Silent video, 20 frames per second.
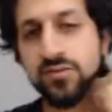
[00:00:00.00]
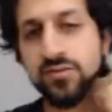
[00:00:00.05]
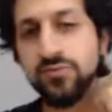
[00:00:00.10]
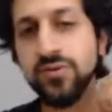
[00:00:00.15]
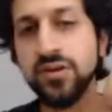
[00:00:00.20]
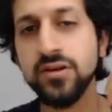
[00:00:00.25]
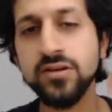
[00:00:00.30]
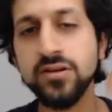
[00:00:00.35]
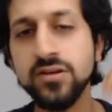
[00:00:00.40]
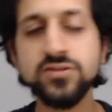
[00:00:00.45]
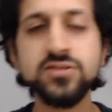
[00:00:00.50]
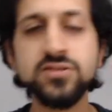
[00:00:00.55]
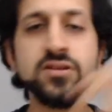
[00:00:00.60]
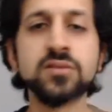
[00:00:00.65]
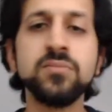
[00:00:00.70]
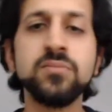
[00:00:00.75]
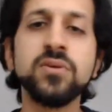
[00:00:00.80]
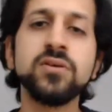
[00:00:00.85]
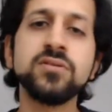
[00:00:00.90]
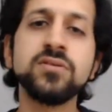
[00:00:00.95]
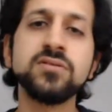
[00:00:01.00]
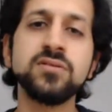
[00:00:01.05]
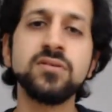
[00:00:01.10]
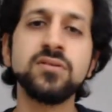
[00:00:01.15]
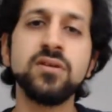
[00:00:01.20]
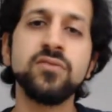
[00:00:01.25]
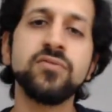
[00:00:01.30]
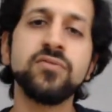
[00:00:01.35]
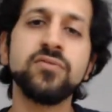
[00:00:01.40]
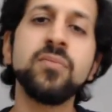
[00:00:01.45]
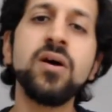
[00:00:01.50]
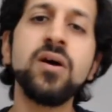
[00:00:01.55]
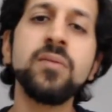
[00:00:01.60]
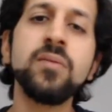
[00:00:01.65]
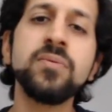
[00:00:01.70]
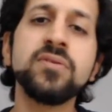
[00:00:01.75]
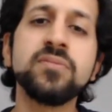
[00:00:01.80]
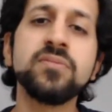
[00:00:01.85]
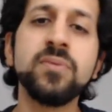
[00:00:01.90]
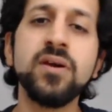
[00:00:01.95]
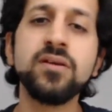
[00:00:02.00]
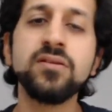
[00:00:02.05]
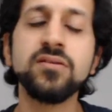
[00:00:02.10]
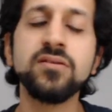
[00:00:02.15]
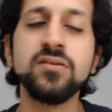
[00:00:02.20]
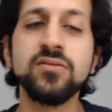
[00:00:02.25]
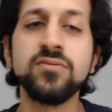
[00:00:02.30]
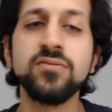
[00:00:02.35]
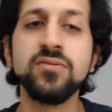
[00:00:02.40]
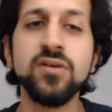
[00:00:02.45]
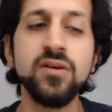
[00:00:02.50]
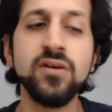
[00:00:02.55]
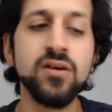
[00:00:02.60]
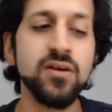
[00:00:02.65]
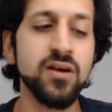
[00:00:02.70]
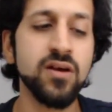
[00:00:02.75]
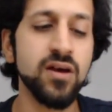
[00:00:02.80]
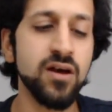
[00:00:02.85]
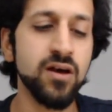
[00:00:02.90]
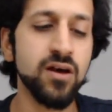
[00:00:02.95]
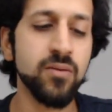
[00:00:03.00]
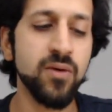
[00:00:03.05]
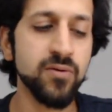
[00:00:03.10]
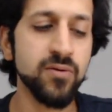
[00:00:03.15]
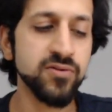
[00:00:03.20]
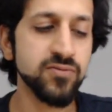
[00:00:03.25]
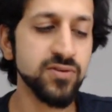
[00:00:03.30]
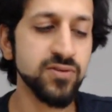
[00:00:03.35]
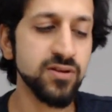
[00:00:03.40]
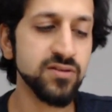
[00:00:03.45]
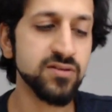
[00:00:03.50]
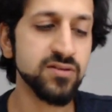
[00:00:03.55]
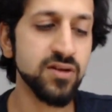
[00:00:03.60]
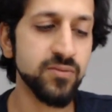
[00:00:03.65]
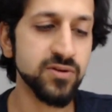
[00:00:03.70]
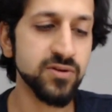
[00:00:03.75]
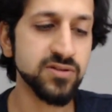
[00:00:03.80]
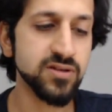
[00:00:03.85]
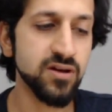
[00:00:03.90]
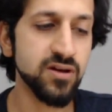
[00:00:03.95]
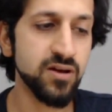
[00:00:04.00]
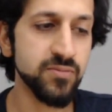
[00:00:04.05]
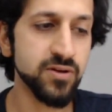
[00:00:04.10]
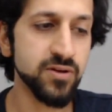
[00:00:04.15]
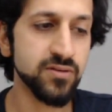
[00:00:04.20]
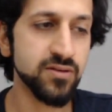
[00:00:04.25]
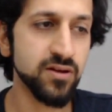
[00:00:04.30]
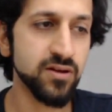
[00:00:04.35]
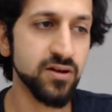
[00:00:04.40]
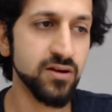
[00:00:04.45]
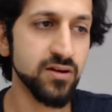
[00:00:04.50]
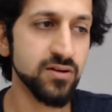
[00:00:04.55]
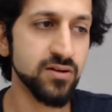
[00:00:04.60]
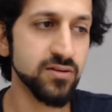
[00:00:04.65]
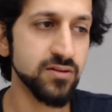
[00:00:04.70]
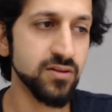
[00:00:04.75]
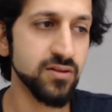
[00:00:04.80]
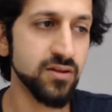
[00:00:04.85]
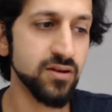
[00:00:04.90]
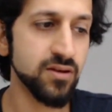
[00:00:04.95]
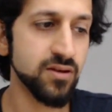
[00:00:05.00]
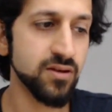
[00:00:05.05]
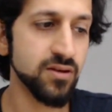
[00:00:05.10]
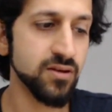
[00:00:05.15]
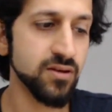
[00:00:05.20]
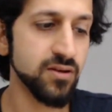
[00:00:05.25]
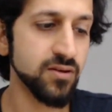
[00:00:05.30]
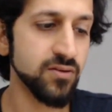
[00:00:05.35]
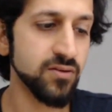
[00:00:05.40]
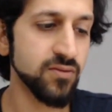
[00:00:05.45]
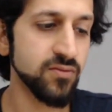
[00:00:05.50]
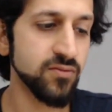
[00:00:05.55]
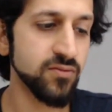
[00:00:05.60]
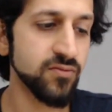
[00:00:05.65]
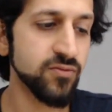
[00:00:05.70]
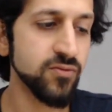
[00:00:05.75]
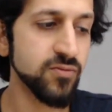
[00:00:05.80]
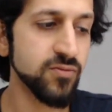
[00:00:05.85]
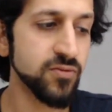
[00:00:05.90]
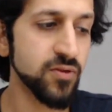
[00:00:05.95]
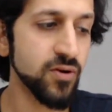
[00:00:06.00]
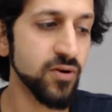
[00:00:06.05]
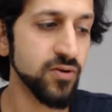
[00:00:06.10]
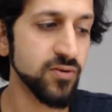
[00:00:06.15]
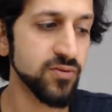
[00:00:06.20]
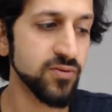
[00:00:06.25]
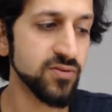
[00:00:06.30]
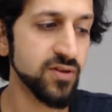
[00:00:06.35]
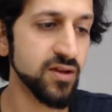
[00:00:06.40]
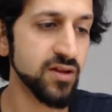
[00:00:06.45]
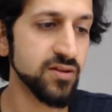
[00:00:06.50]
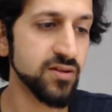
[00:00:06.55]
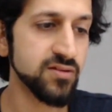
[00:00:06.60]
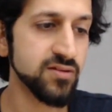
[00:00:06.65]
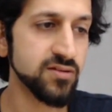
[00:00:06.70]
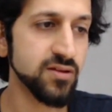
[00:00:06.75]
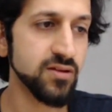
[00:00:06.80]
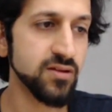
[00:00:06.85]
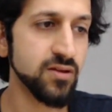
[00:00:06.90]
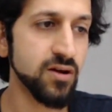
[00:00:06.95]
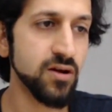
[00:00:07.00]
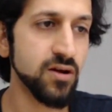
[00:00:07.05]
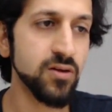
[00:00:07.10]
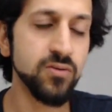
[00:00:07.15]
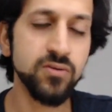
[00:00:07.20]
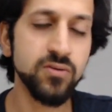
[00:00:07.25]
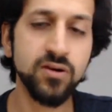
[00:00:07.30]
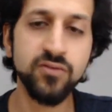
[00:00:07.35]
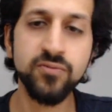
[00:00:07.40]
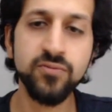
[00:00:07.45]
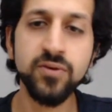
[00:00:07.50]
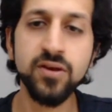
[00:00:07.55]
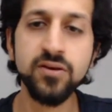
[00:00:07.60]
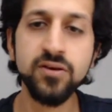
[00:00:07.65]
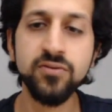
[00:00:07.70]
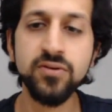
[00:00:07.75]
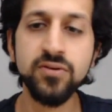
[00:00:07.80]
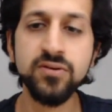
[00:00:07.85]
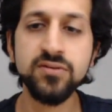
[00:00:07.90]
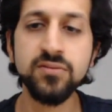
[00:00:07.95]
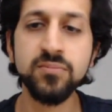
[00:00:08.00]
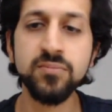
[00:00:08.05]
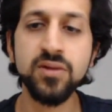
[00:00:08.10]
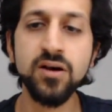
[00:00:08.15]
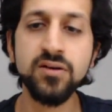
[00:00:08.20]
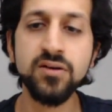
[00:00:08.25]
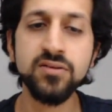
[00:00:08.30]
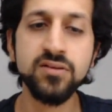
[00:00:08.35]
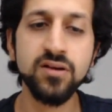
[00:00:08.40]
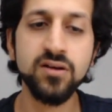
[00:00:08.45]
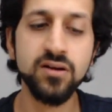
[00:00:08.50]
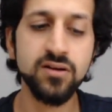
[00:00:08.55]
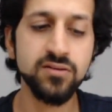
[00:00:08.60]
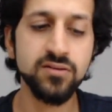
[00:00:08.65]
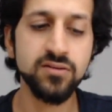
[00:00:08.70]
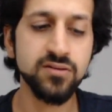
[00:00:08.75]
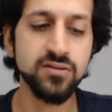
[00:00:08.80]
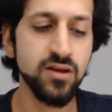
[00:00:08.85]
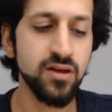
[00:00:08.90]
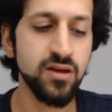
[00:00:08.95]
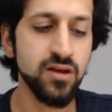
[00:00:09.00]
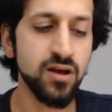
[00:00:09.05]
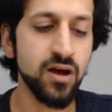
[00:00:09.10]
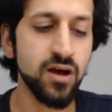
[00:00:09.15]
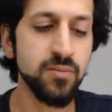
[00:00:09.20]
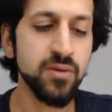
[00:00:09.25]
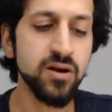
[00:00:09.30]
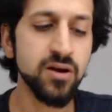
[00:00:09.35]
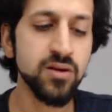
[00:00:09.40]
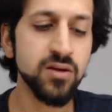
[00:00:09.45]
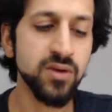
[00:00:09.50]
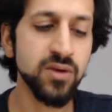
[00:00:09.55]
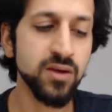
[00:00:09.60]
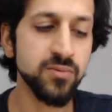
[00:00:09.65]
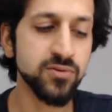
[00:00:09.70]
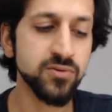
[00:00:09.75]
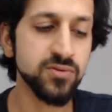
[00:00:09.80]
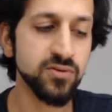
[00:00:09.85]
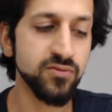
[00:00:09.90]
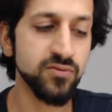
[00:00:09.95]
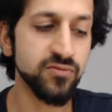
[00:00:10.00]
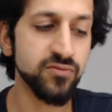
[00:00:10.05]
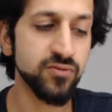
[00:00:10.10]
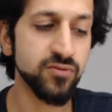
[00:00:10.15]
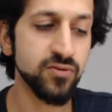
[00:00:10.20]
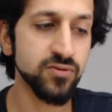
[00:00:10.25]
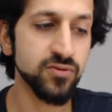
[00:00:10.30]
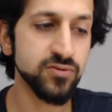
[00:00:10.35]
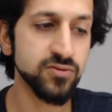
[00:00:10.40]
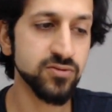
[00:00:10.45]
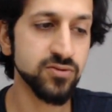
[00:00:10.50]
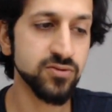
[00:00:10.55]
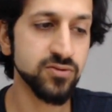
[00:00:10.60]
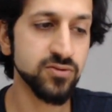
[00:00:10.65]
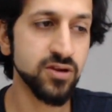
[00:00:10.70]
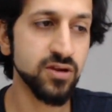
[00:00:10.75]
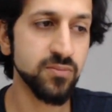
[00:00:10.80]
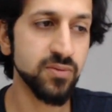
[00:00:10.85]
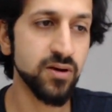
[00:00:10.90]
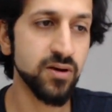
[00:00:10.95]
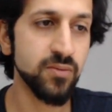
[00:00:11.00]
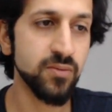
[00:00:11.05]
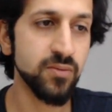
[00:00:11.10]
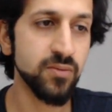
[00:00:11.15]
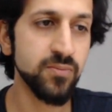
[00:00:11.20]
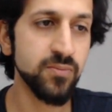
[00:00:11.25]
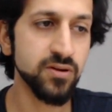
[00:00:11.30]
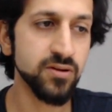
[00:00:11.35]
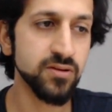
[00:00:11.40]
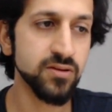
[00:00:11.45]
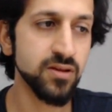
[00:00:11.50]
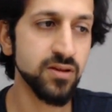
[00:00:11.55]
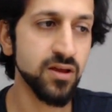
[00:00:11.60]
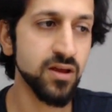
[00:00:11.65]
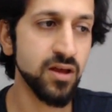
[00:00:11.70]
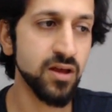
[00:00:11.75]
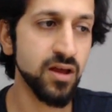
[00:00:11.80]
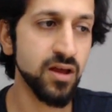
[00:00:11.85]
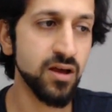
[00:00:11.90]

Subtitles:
very interesting because, you know, from my perspective, I was reading someone's comment on the full nodes, and they said, oh, look, if we increase the block size, I'm not going to be able to afford to keep up with it.